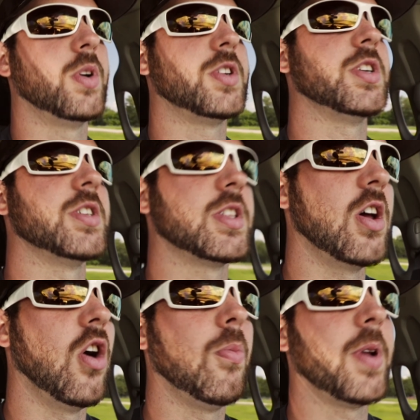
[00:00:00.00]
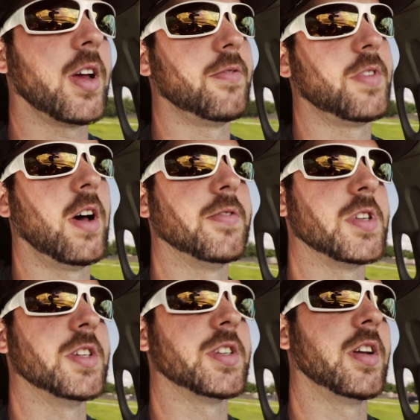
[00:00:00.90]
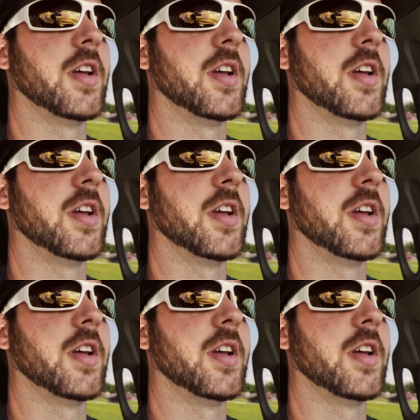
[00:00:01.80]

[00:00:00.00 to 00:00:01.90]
which is the opening of dove season.